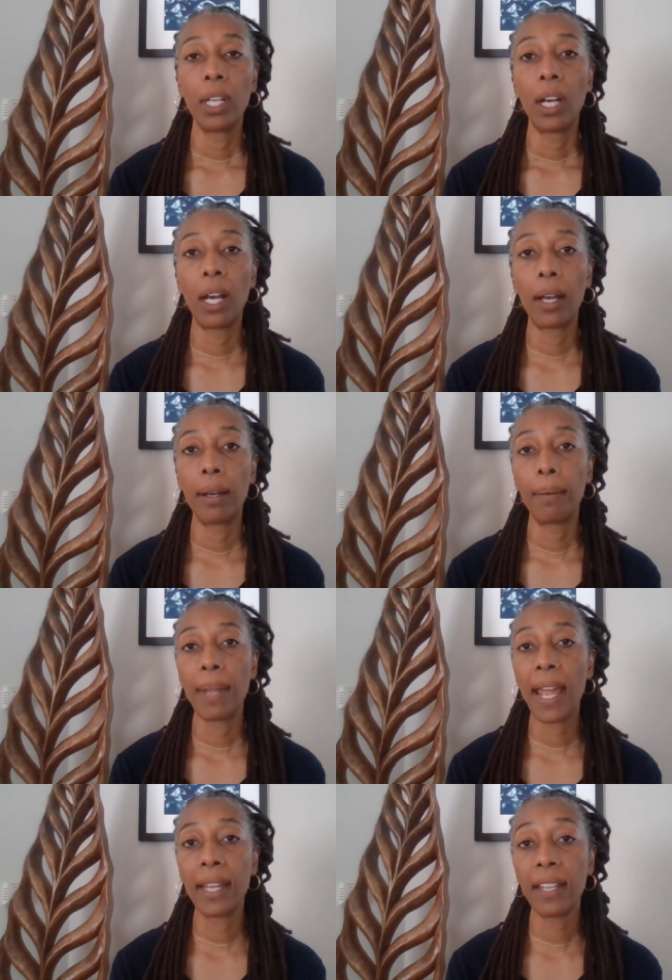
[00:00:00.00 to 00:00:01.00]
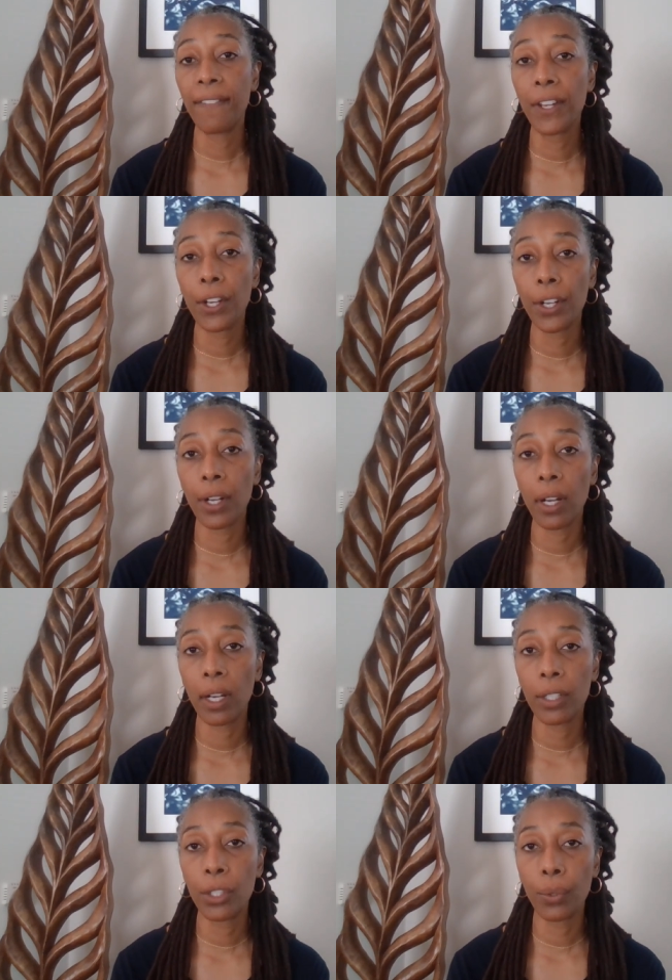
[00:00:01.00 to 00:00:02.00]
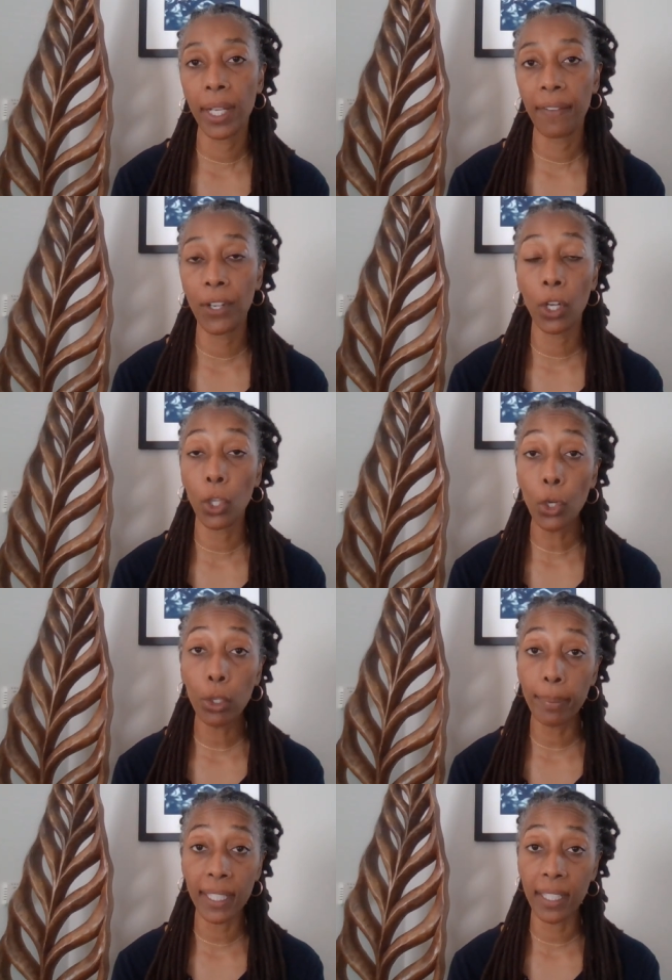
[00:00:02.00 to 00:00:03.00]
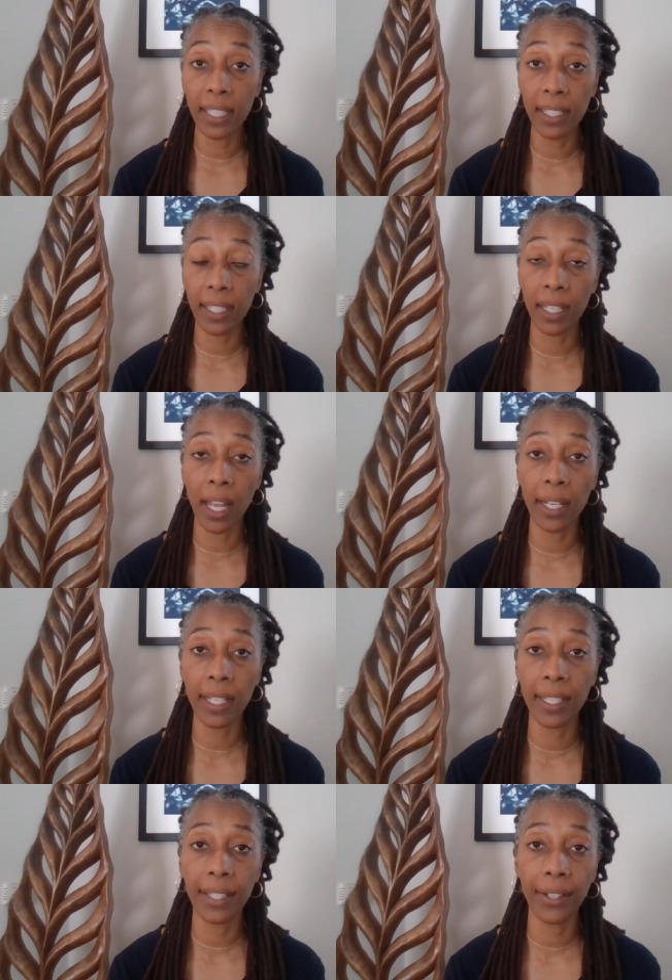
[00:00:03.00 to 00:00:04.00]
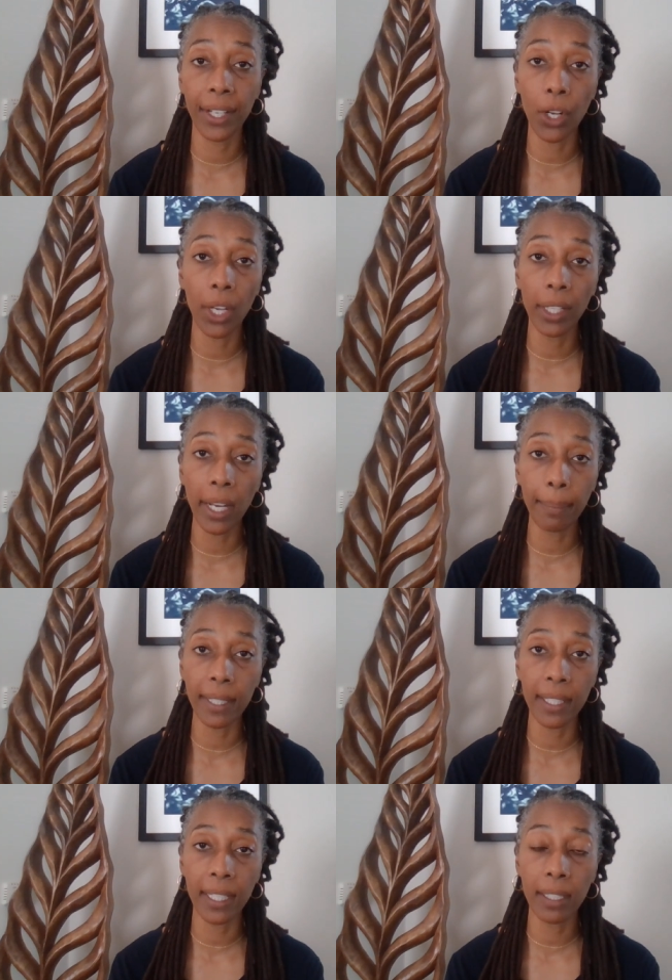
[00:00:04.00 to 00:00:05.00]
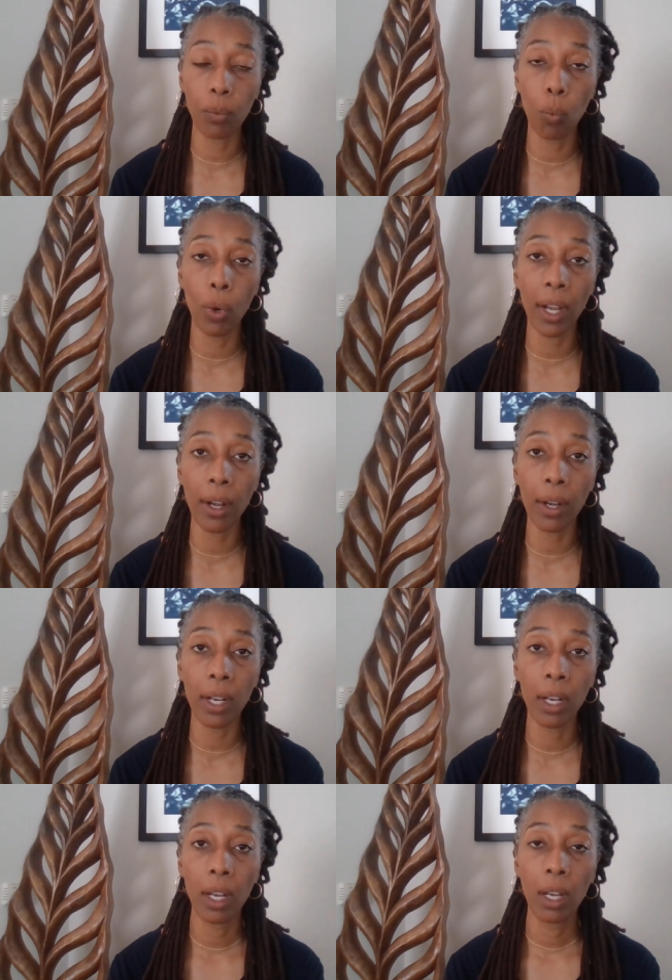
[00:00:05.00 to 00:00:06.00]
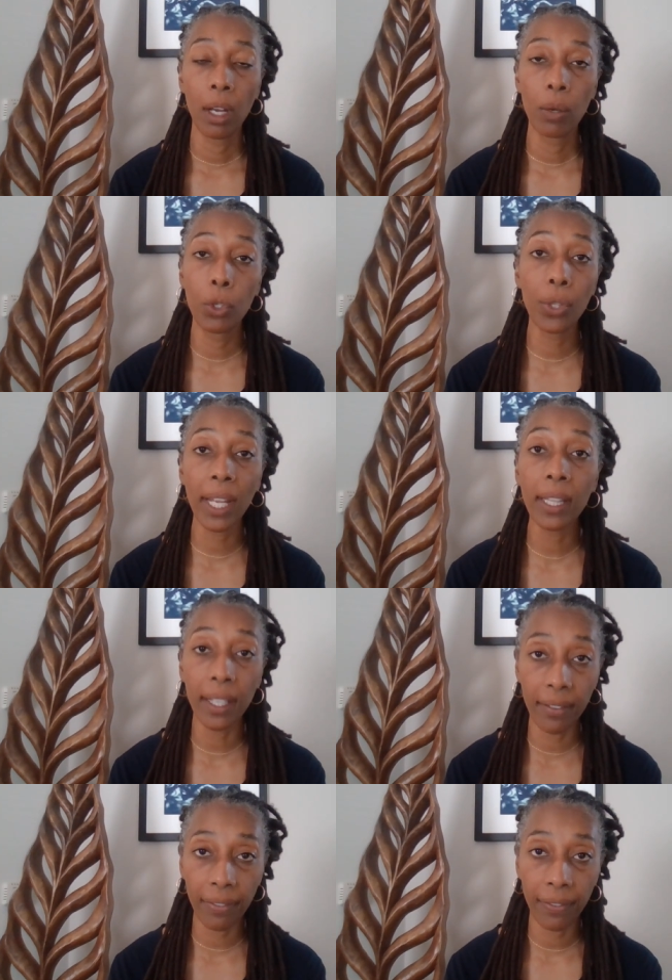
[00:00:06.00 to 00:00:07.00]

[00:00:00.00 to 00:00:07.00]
and if you're a local business and not necessarily an online business, where do they live?